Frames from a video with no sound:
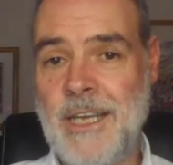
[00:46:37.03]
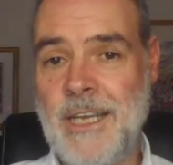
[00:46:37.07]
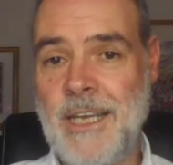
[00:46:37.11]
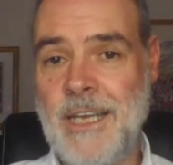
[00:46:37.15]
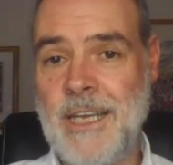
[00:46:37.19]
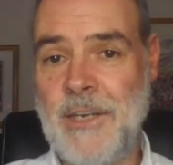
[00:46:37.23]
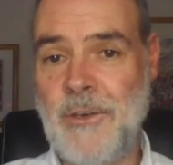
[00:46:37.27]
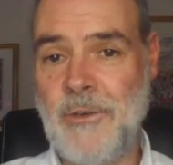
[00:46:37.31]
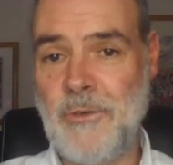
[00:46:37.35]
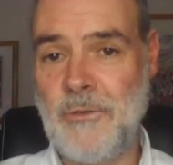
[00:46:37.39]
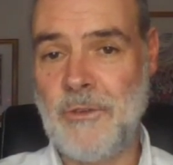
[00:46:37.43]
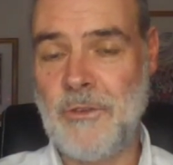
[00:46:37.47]

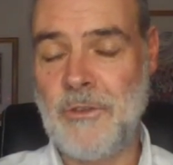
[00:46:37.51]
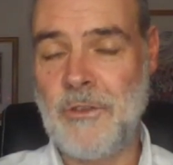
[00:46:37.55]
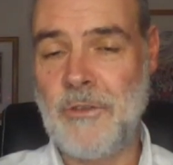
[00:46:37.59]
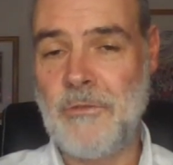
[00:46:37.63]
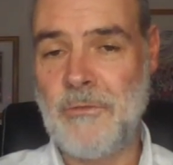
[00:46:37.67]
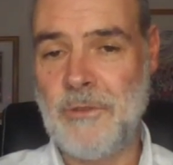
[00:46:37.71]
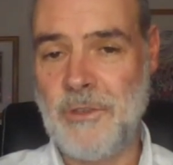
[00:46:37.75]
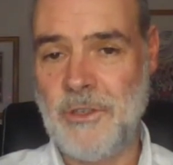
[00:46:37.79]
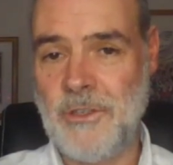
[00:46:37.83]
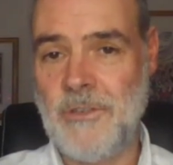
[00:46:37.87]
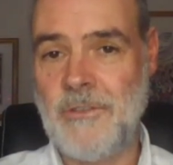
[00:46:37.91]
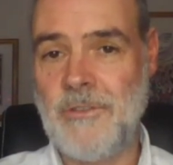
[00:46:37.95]
in order to
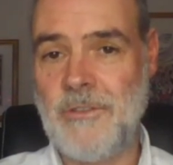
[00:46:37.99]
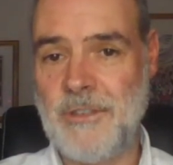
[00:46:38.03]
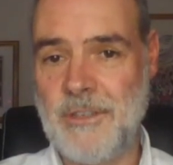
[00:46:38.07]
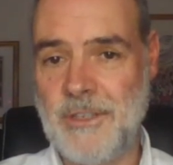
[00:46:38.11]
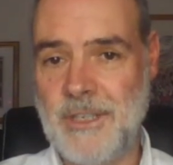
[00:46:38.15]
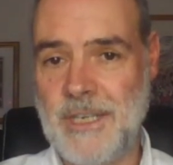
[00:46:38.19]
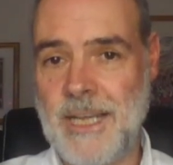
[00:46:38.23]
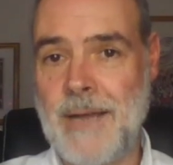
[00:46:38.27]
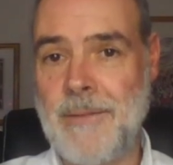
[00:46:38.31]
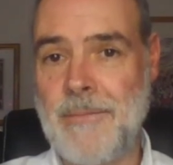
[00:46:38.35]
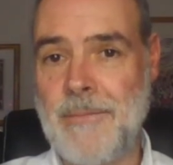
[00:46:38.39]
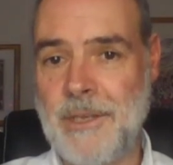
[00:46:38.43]
reduce the
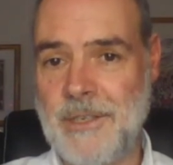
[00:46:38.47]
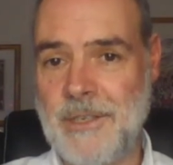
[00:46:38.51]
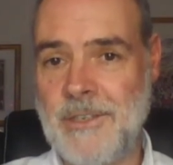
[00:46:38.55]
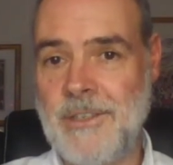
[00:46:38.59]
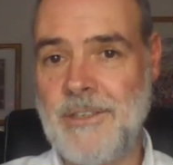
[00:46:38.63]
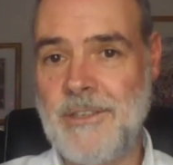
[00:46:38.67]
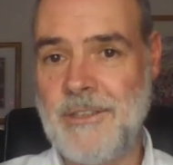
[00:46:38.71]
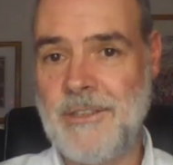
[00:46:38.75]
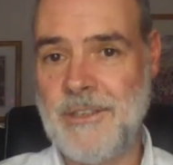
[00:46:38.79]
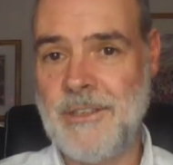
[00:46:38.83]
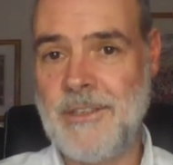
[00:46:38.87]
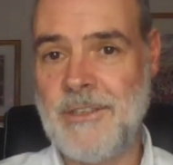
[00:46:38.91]

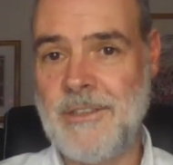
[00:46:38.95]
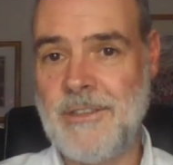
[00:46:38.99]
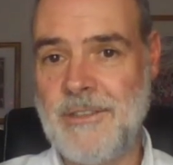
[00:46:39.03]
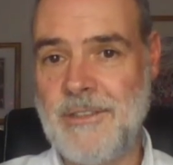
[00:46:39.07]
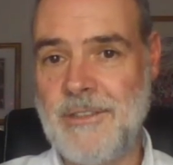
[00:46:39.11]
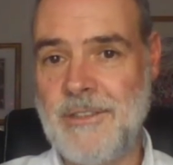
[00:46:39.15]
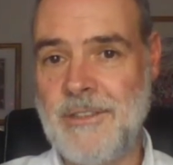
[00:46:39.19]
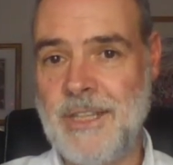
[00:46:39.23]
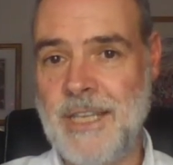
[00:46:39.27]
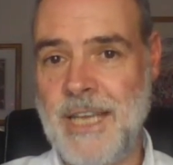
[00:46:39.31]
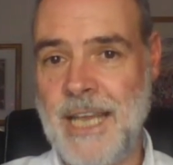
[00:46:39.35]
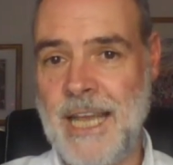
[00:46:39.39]
damage that
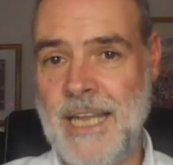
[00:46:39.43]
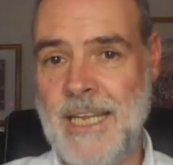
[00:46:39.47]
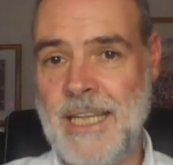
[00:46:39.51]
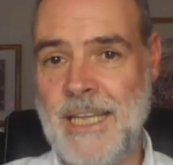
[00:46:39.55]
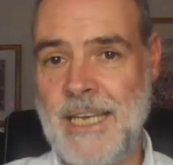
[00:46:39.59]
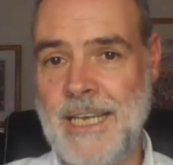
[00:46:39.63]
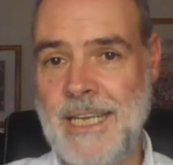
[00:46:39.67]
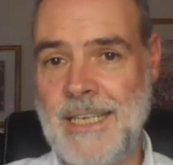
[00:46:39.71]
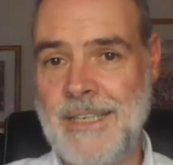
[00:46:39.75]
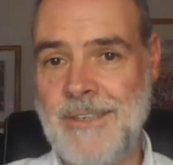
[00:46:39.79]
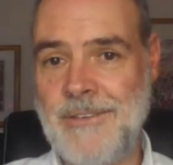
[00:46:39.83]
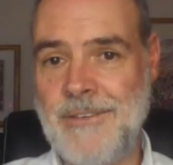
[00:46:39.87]
the
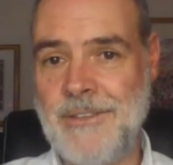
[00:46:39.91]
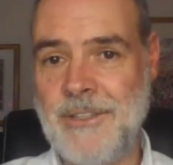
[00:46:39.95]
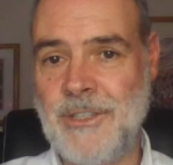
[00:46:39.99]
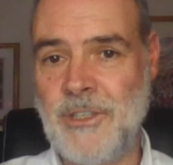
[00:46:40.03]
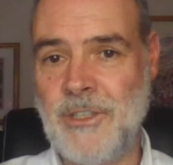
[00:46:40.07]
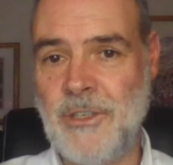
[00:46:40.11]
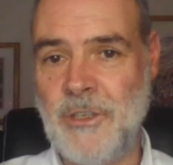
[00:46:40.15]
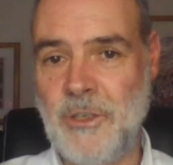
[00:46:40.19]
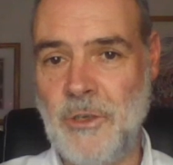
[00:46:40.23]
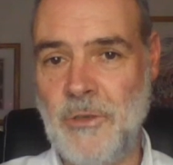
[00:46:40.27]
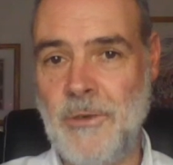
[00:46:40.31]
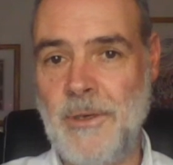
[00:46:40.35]
alienator is
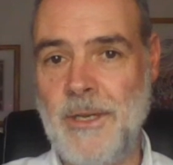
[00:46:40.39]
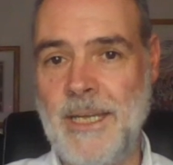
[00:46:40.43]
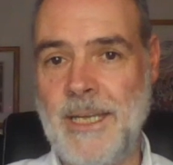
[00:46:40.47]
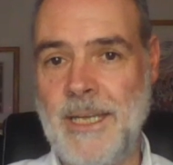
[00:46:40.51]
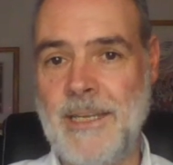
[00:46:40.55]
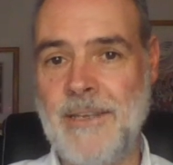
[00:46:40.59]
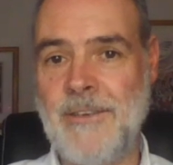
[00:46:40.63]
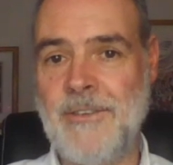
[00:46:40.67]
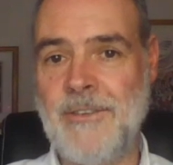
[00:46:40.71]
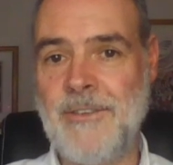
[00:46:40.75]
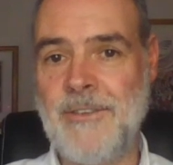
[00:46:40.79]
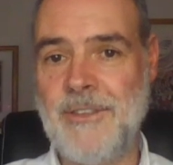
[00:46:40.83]

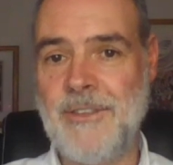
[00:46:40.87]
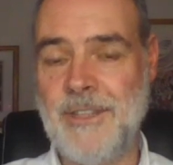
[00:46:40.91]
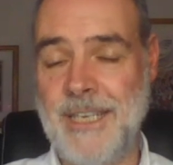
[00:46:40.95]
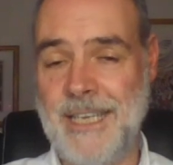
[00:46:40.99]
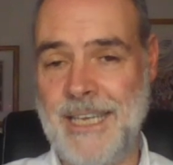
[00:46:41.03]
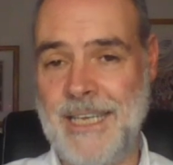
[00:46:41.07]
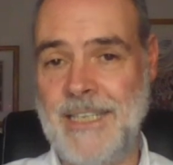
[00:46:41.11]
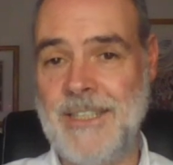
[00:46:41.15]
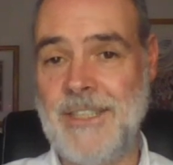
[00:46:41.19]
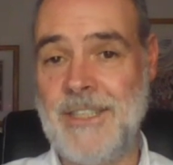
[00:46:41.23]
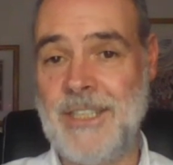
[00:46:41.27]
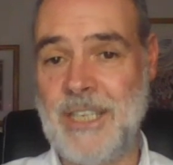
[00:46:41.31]
doing to the
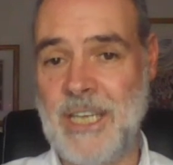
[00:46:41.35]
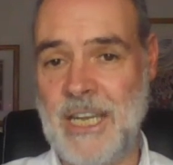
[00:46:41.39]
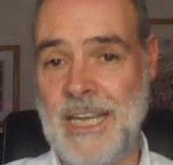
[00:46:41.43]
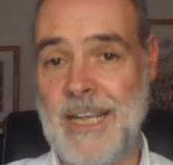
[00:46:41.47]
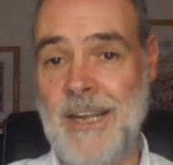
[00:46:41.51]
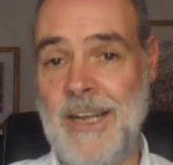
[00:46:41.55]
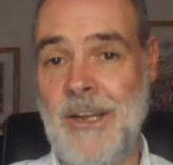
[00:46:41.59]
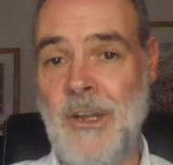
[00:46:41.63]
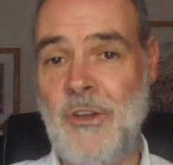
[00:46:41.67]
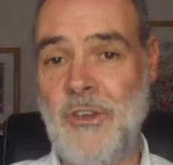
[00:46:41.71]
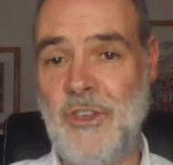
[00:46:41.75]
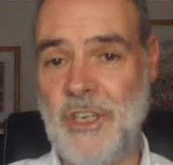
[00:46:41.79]
kid
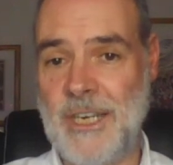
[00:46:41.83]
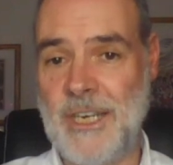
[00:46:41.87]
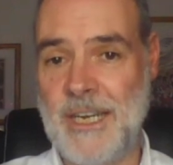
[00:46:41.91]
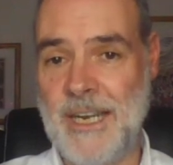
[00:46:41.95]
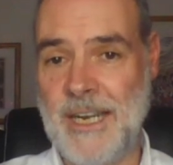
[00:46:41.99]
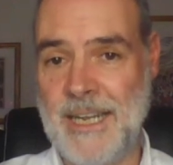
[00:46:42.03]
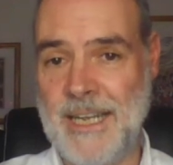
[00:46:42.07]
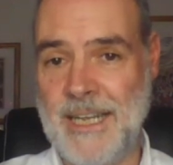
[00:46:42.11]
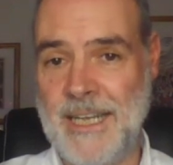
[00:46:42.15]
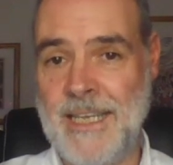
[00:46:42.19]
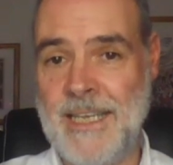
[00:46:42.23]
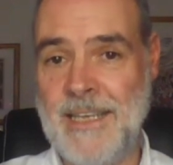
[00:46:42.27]

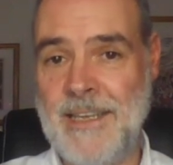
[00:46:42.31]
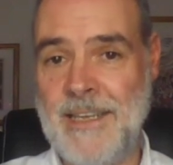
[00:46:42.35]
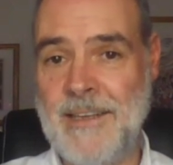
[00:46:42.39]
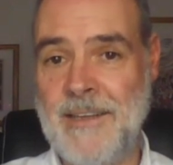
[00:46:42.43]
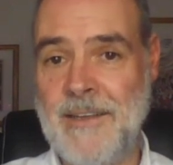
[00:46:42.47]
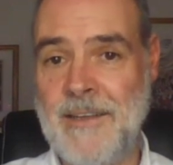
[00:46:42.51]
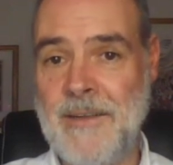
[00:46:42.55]
psychologically